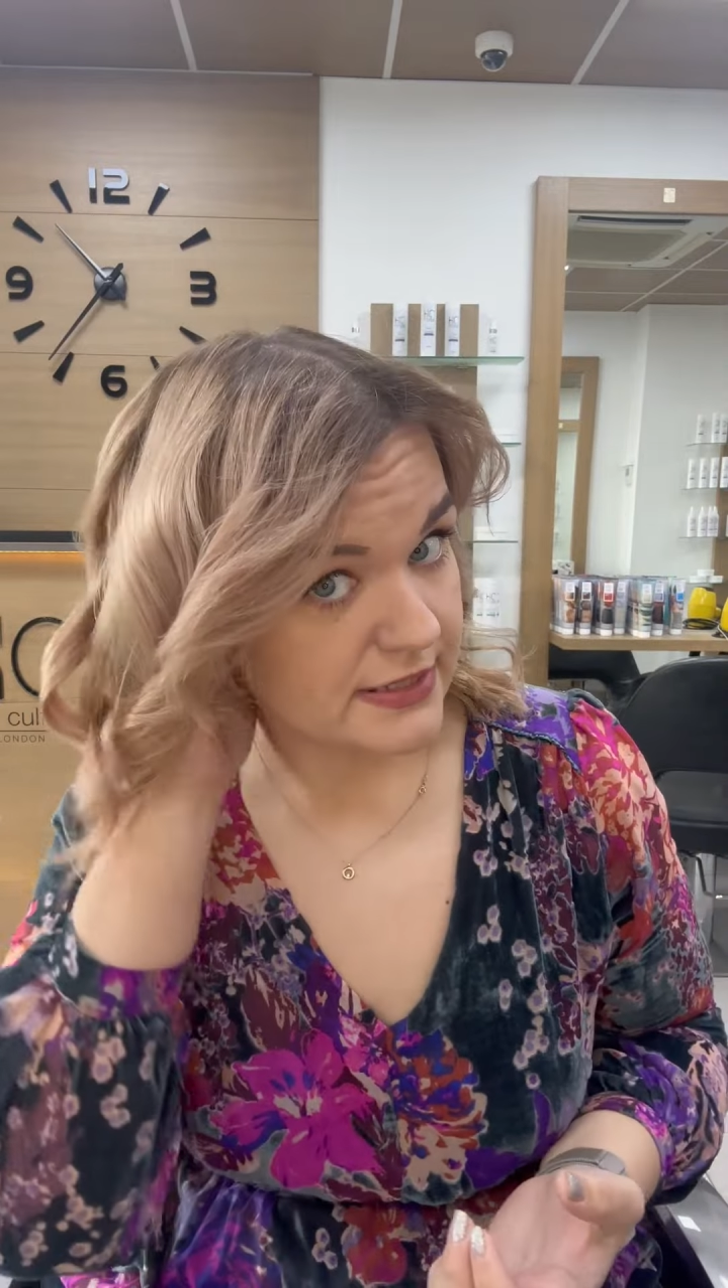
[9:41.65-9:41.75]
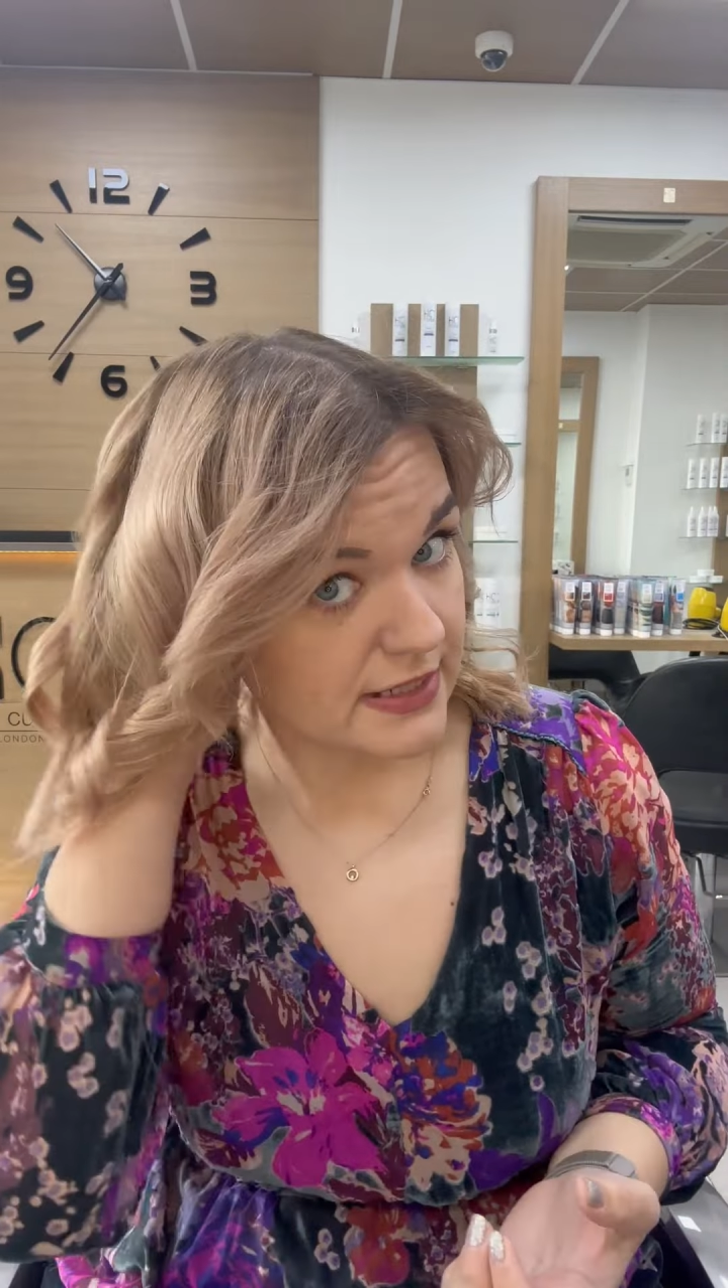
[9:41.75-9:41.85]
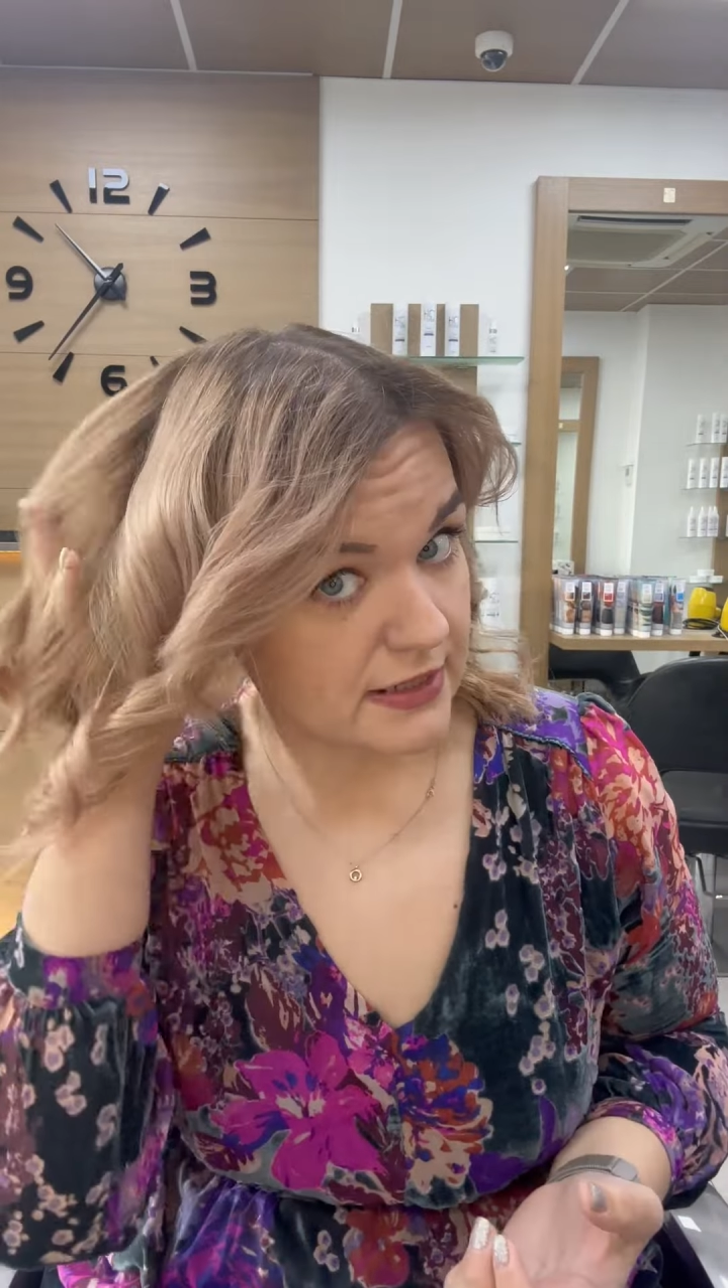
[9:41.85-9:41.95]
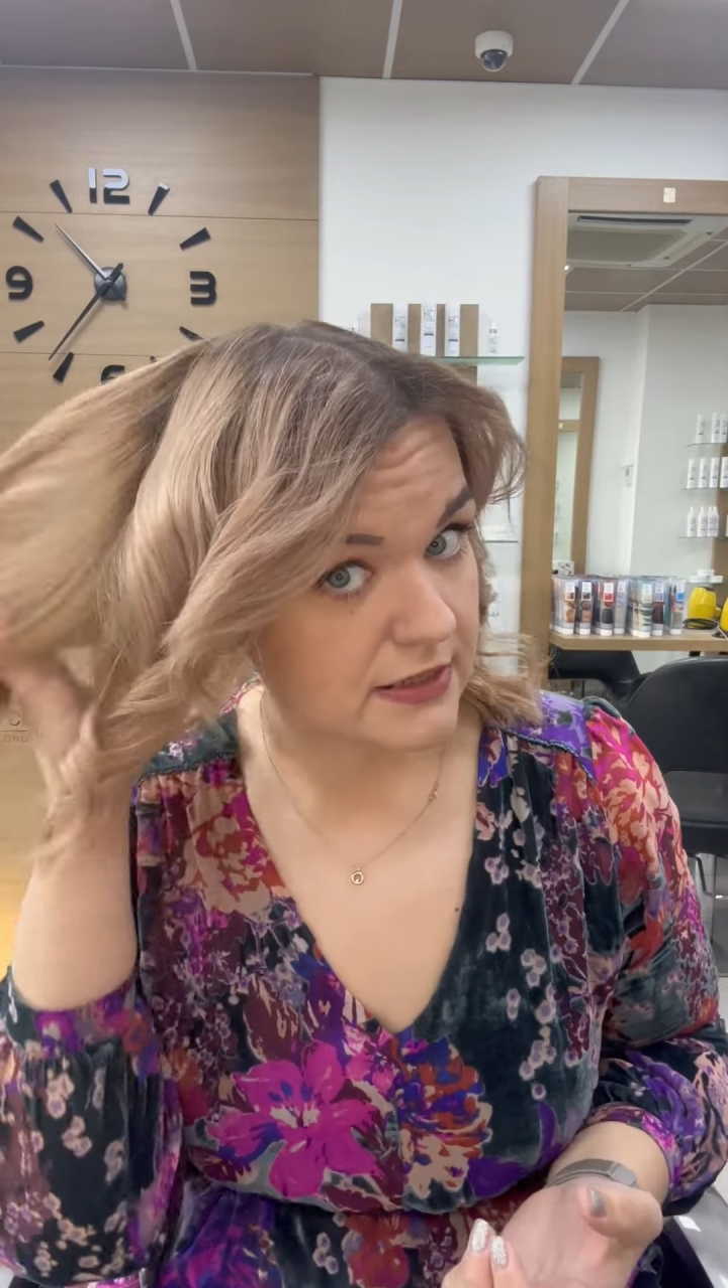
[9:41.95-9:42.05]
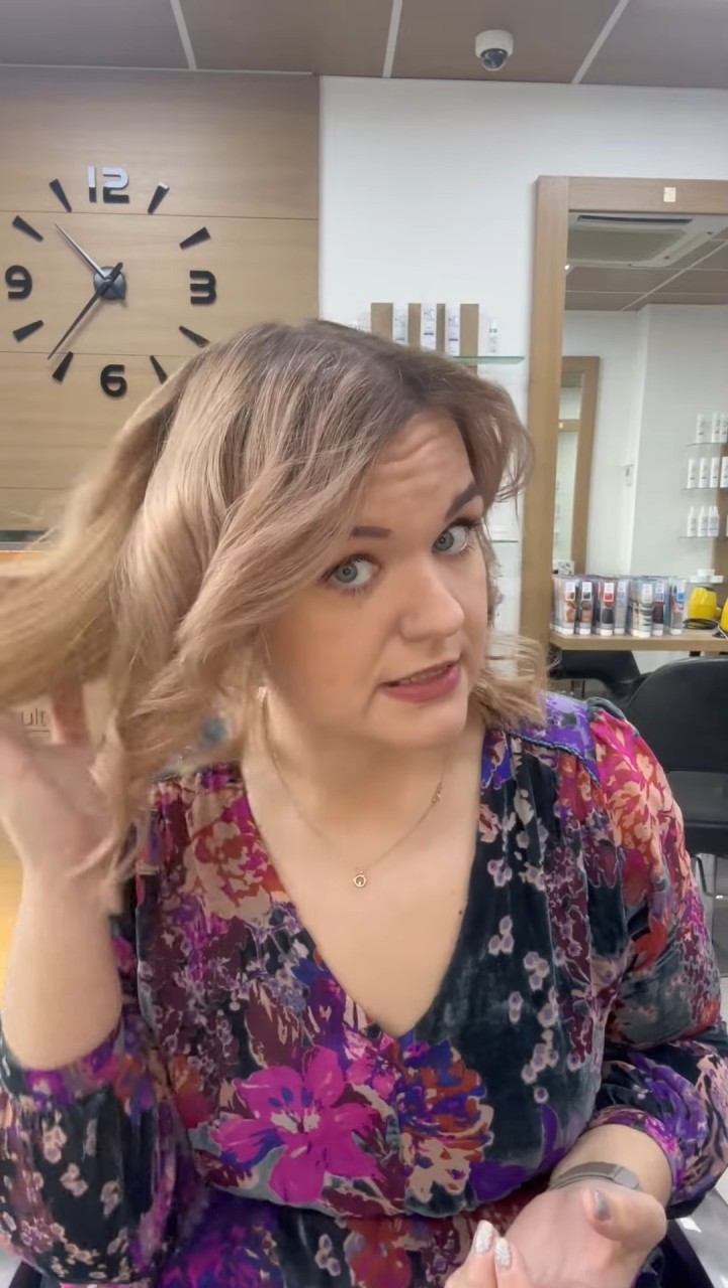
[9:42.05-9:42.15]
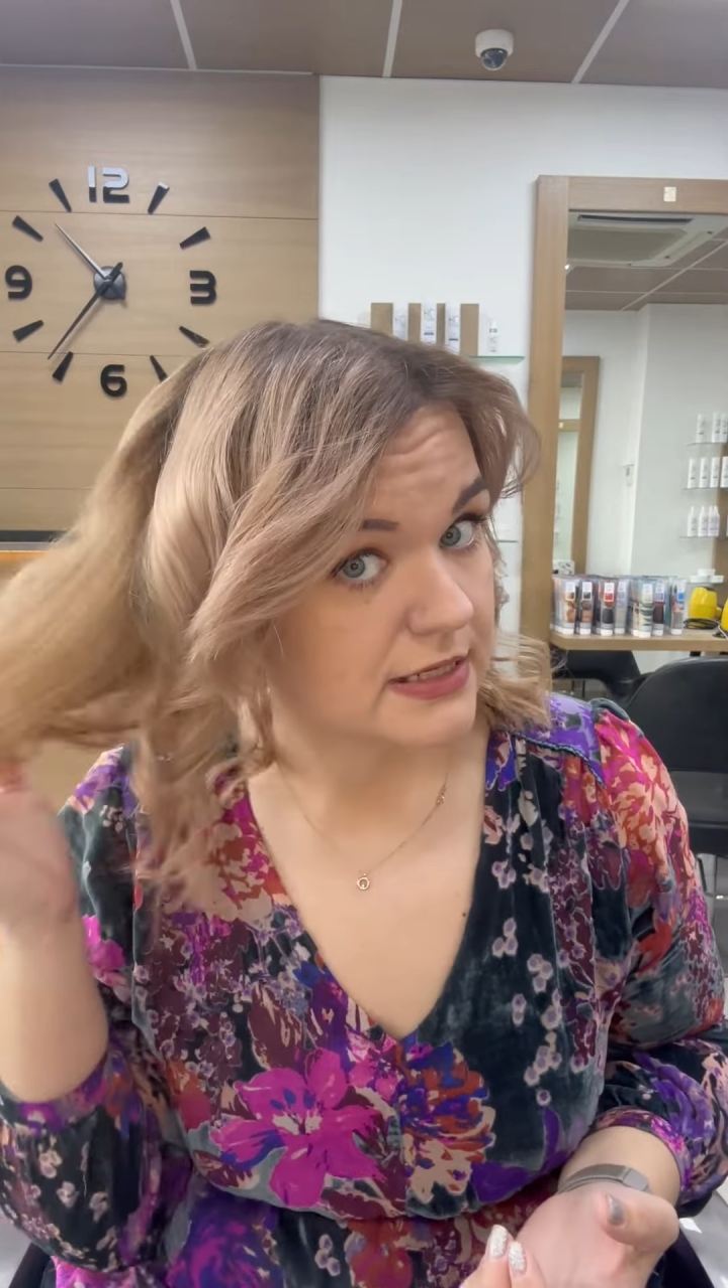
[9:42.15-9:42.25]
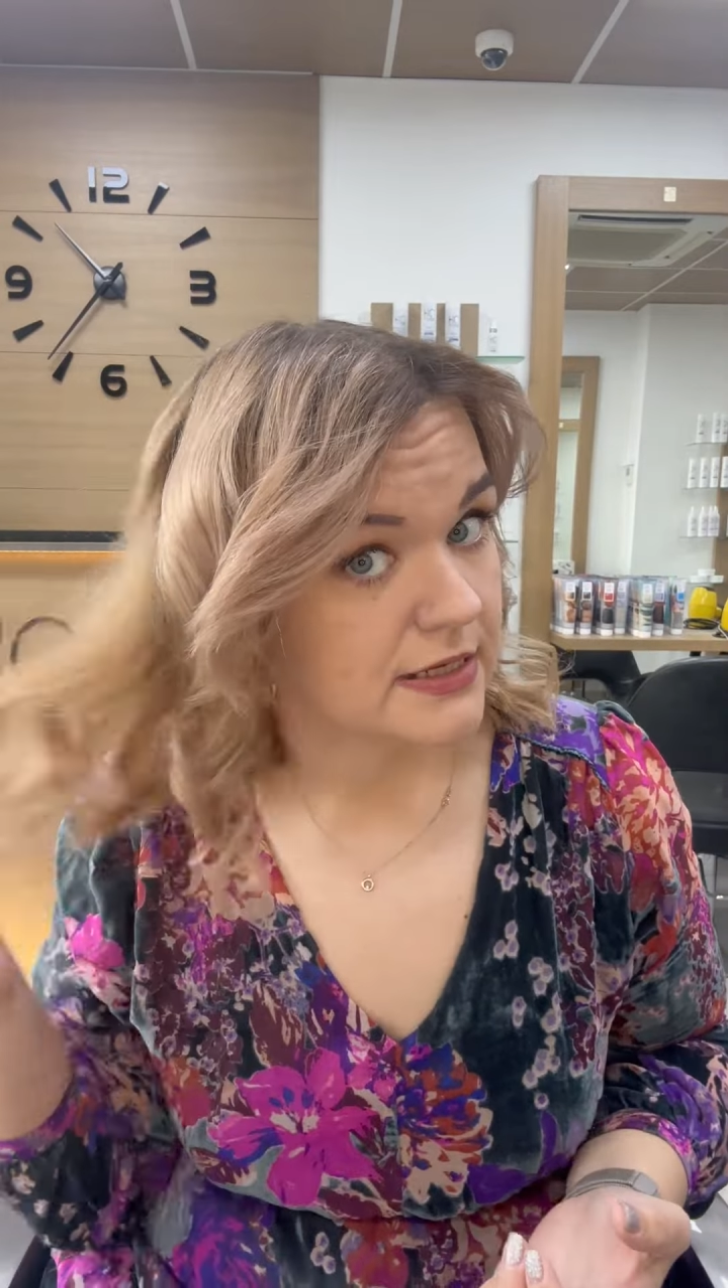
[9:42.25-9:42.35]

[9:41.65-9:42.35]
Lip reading: result.